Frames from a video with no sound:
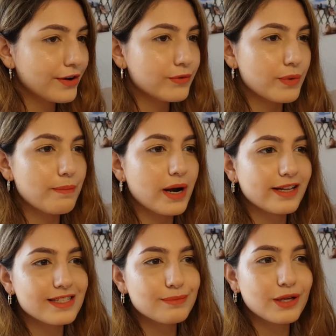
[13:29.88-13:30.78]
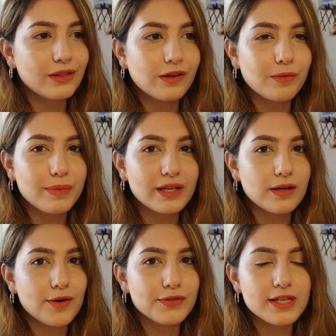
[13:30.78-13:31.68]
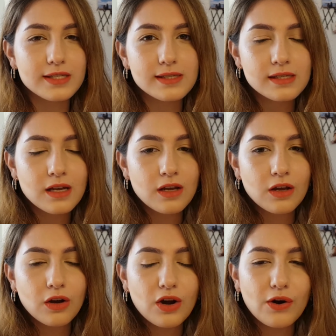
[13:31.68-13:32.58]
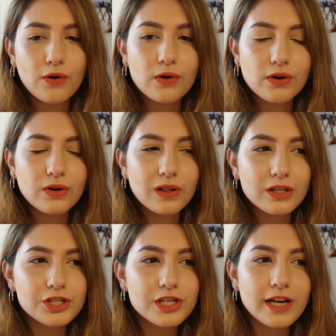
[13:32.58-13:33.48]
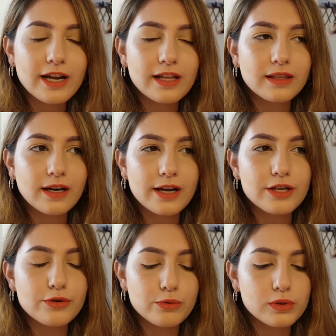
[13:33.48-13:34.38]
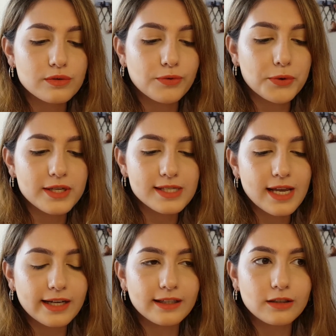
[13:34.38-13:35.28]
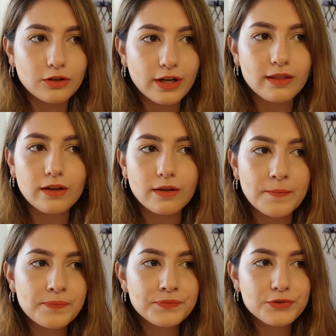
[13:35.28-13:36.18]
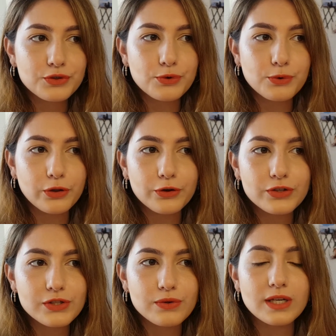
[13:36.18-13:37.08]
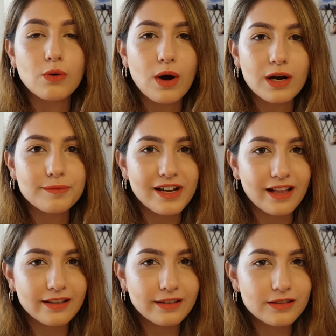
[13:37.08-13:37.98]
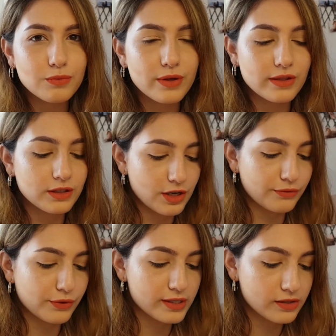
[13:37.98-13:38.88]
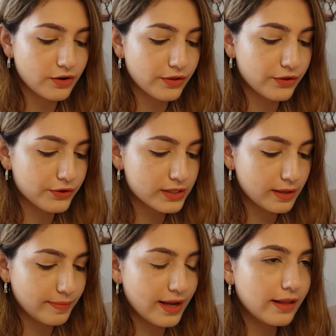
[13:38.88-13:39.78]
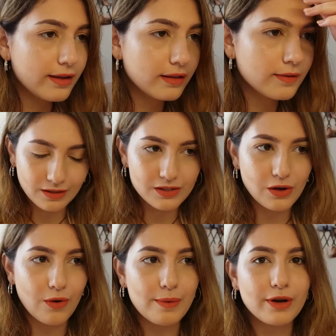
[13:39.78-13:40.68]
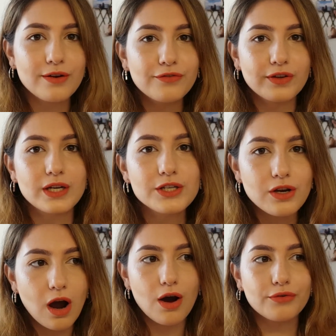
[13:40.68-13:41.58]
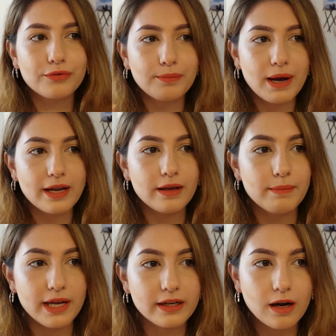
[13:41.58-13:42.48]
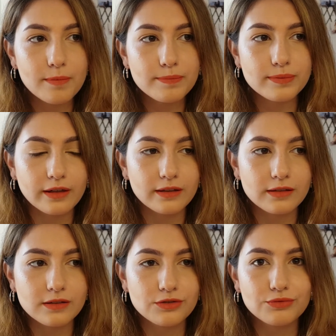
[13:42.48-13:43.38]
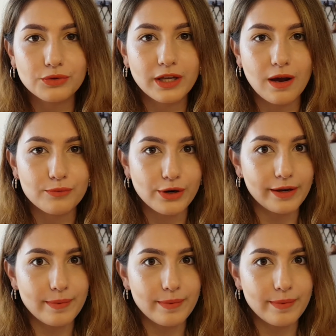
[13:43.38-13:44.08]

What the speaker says: It reminds me a little bit of this coral shade that I used for the second look in the two looks using one palette with the Jeffree Star Thirsty palette. So I'm gonna finish off my makeup and come right